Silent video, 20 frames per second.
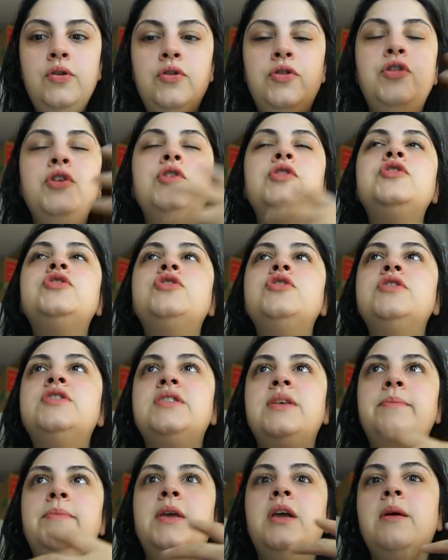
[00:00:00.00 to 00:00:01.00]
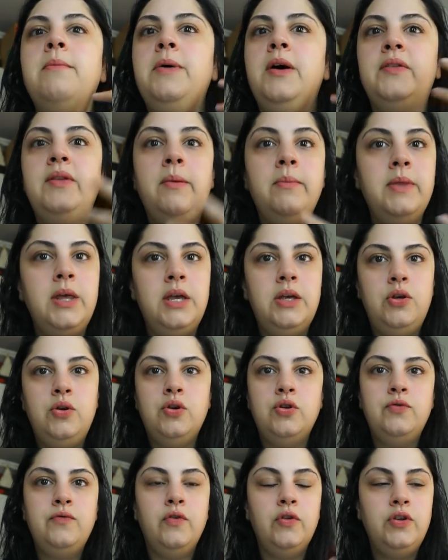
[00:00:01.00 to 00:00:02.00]
there's just something about them that you
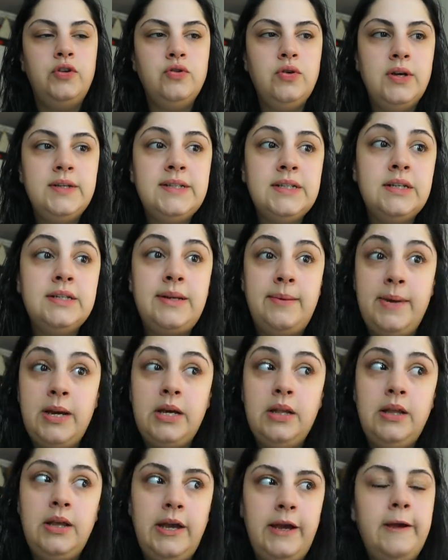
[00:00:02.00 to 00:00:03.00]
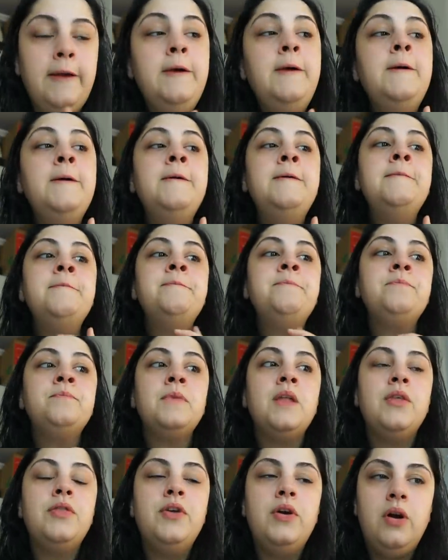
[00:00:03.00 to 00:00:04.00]
could fully trust because I'm not gonna lie
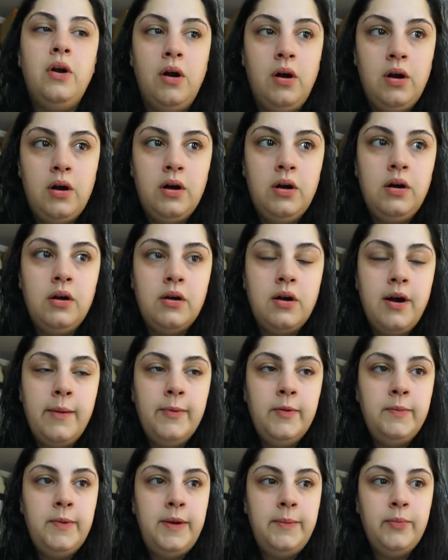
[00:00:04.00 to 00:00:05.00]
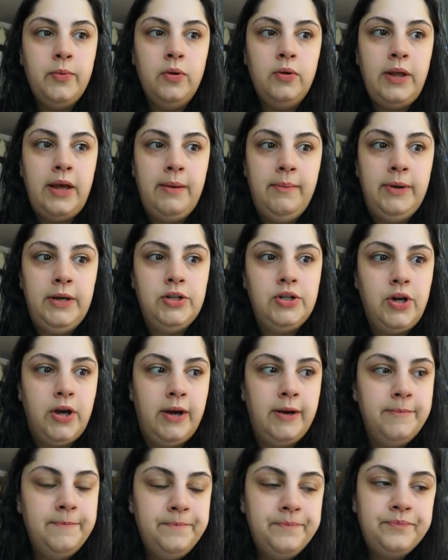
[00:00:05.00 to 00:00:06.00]
there are a couple people at my
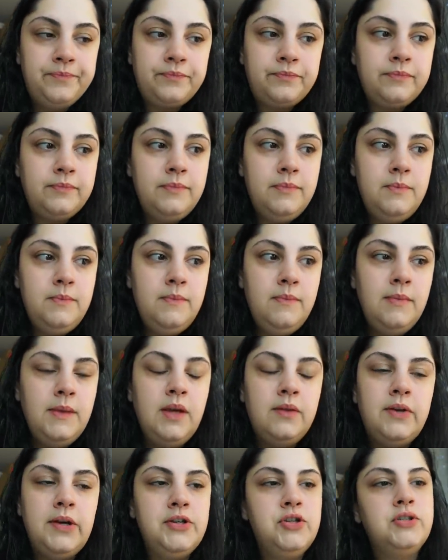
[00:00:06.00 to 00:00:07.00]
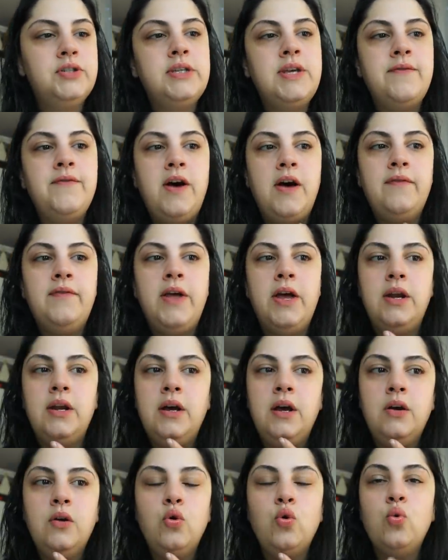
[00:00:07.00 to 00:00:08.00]
job that just give off
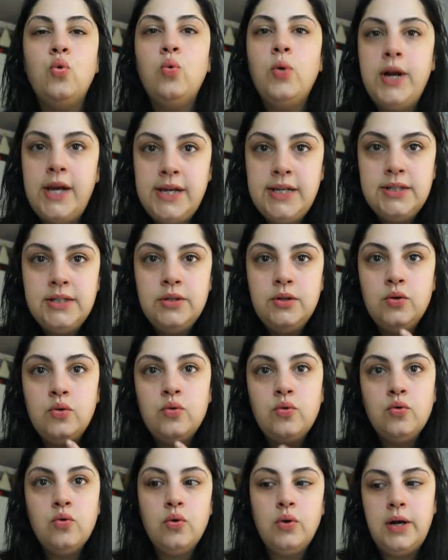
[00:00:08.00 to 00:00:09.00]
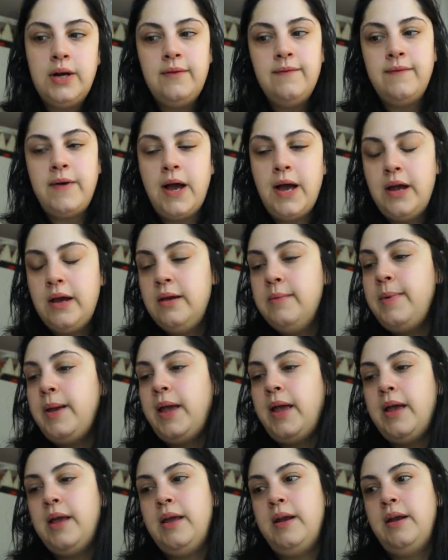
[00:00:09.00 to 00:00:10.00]
that great great
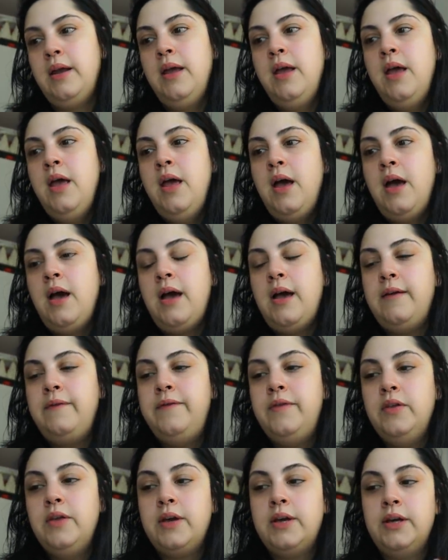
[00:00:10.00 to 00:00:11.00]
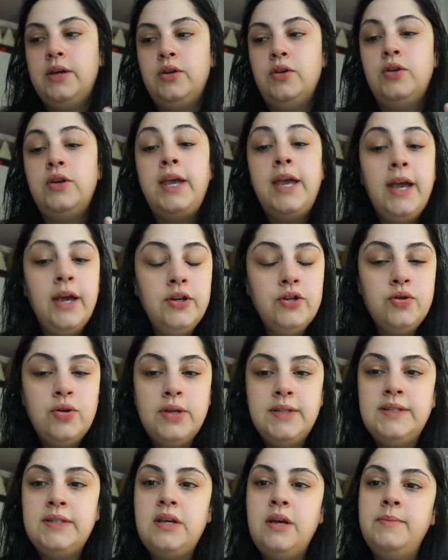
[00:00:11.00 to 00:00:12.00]
vibe and I feel like I can
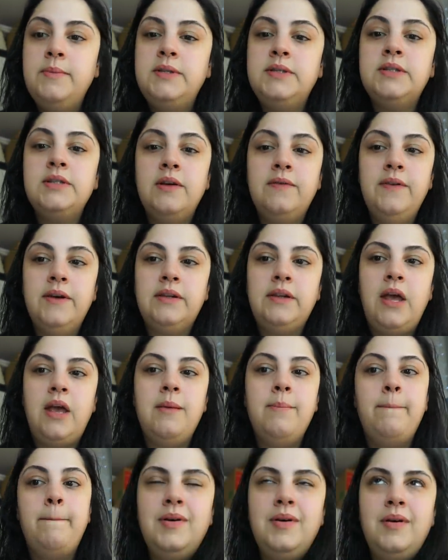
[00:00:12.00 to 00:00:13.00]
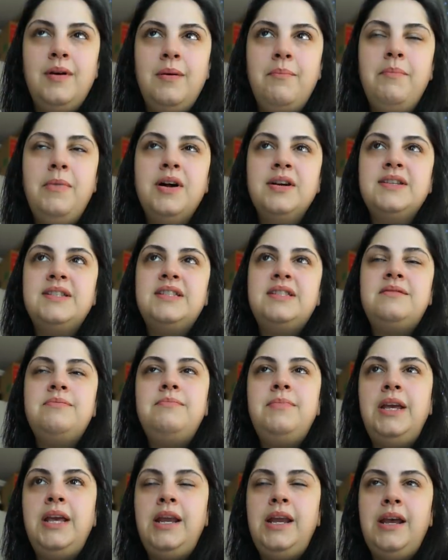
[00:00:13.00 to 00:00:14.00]
trust them and stuff like that amongst
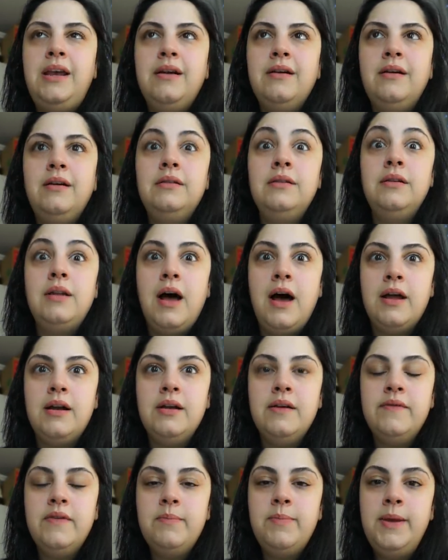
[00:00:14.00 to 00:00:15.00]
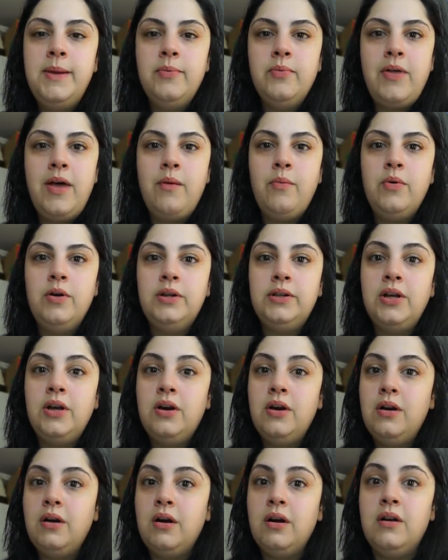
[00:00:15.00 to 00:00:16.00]
meeting a lot of the people that work
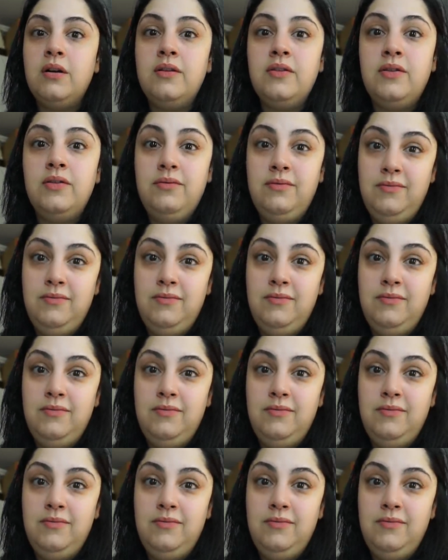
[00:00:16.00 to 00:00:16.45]
there are